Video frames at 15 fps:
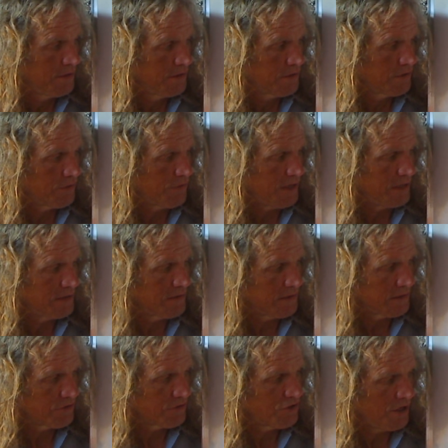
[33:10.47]
creates an
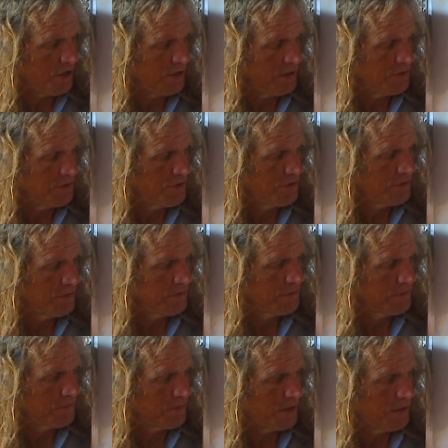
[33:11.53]
exchange
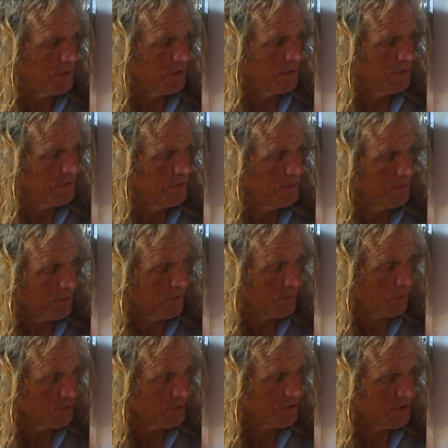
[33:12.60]
where the
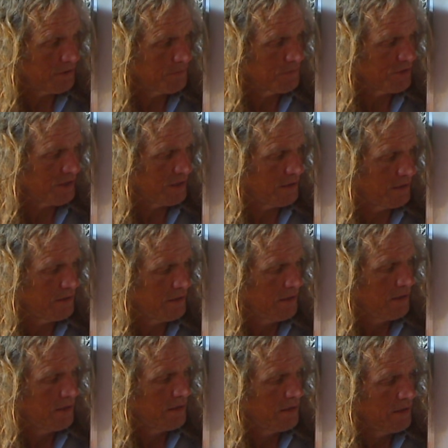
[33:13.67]
force comes in,
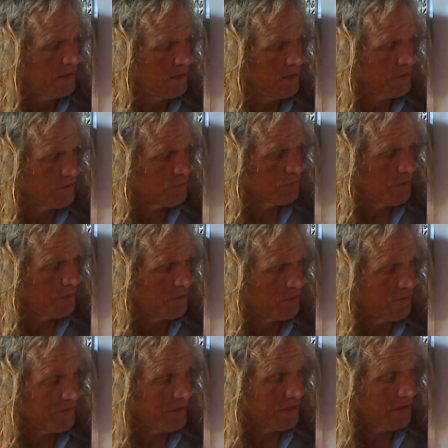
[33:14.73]
a
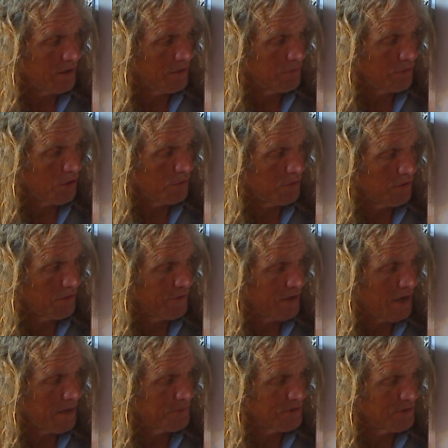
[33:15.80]
rower of the
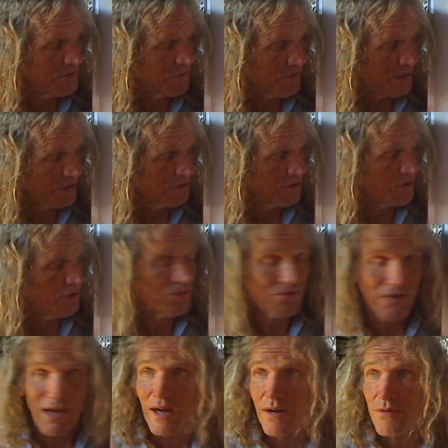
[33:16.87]
opposite direction goes
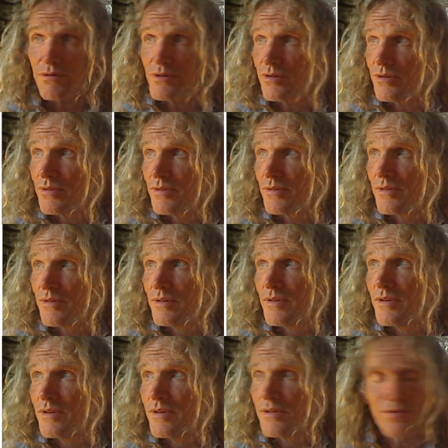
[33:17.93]
out,
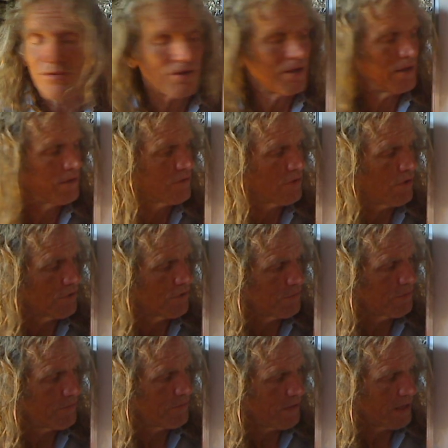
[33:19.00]
so it's called a
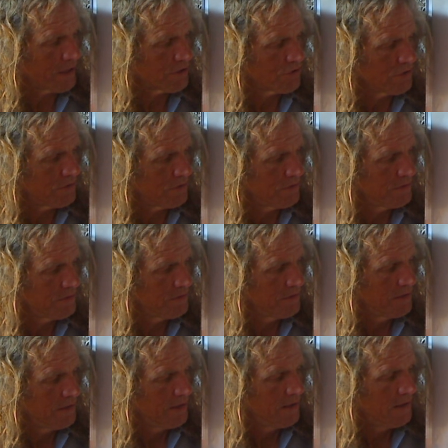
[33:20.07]
reflection,
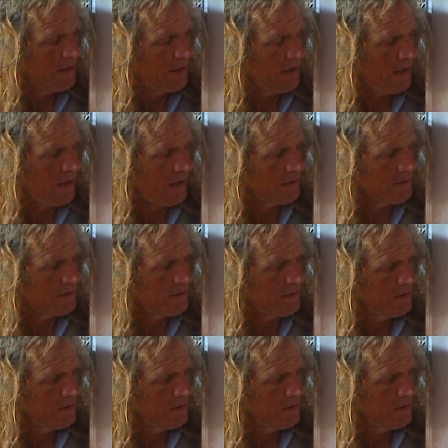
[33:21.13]
and